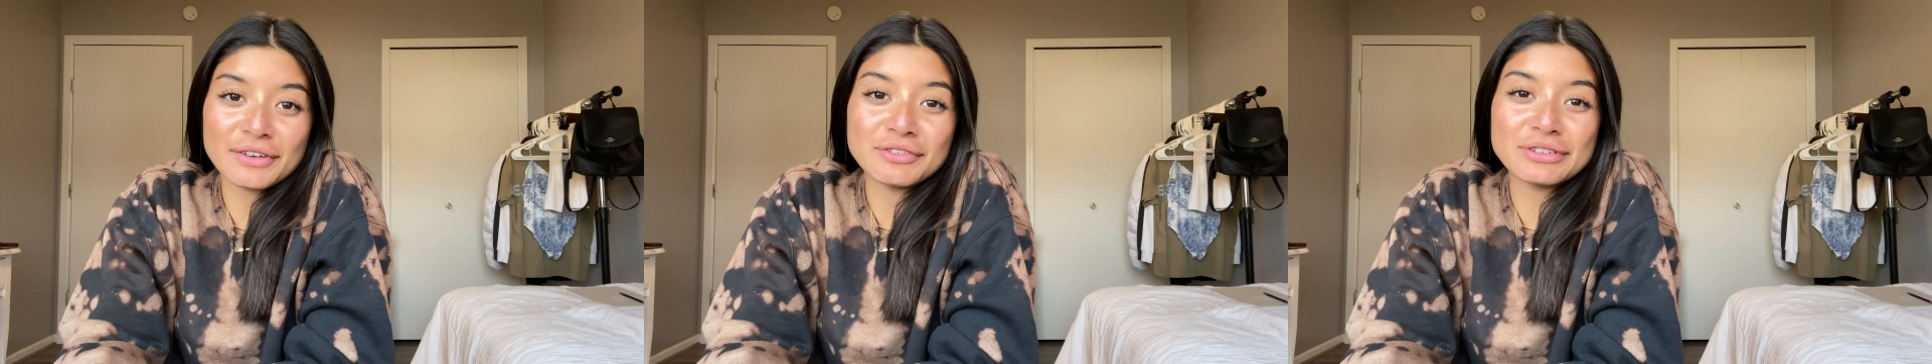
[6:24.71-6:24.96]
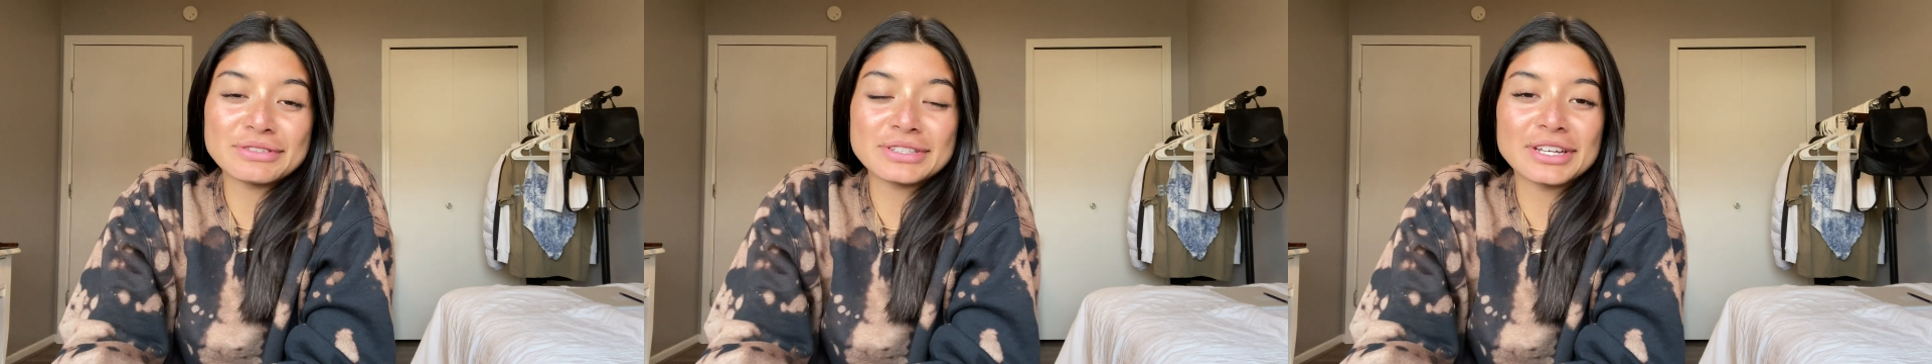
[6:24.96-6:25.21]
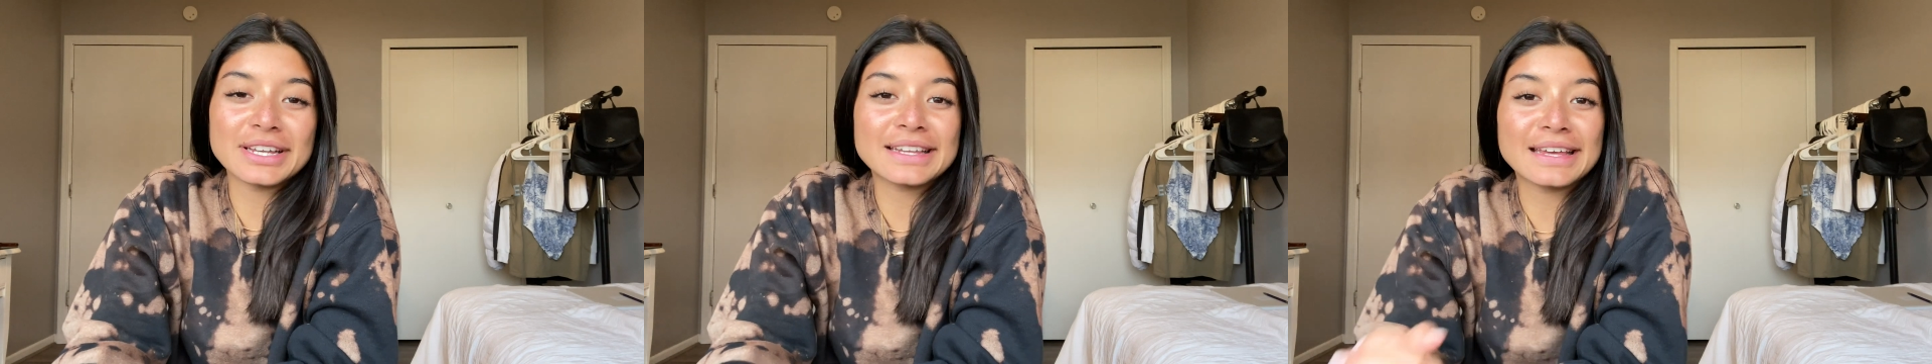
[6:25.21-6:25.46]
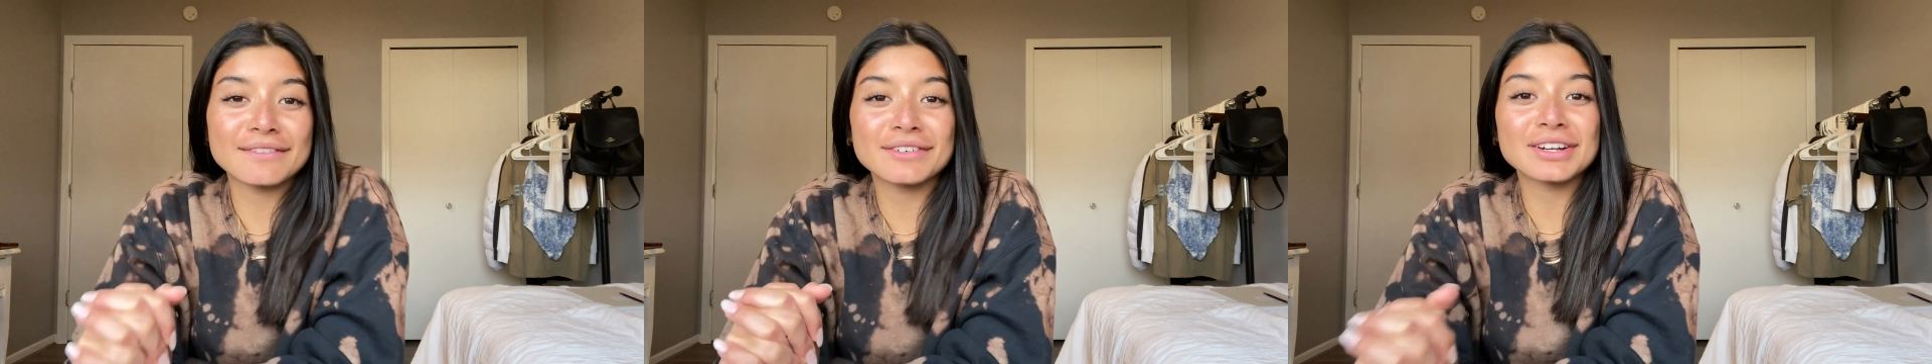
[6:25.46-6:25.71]
If you
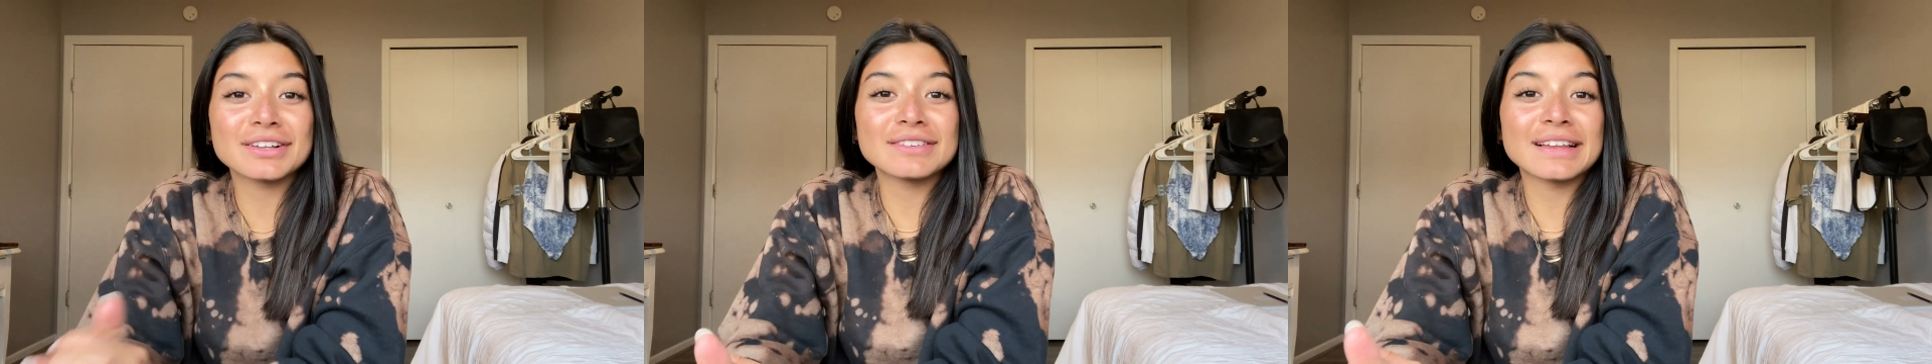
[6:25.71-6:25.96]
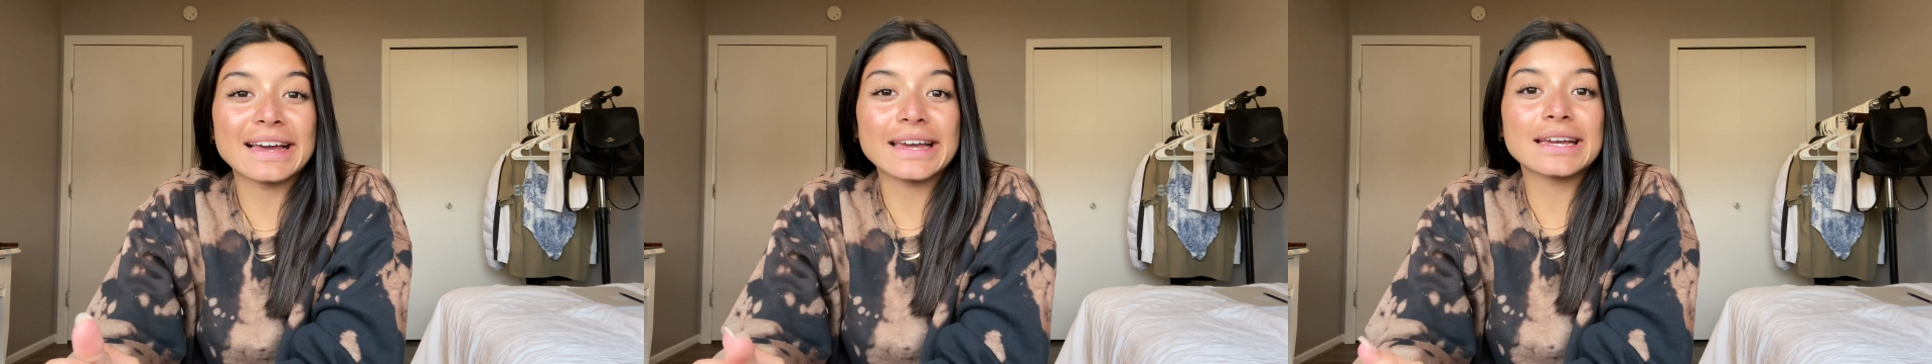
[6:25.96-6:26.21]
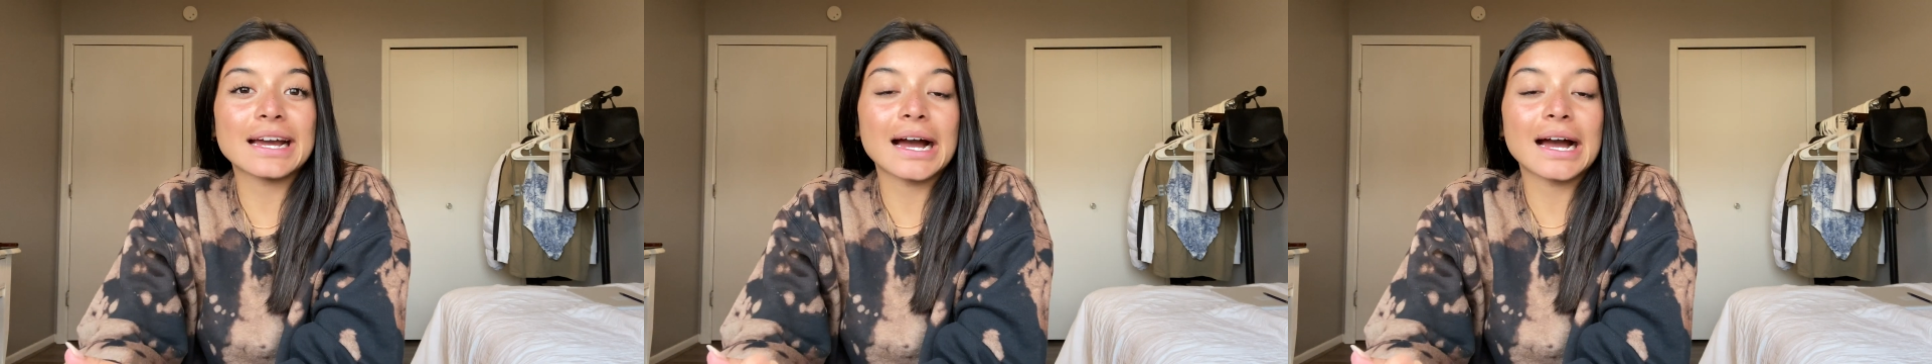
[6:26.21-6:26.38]
did, give it a like,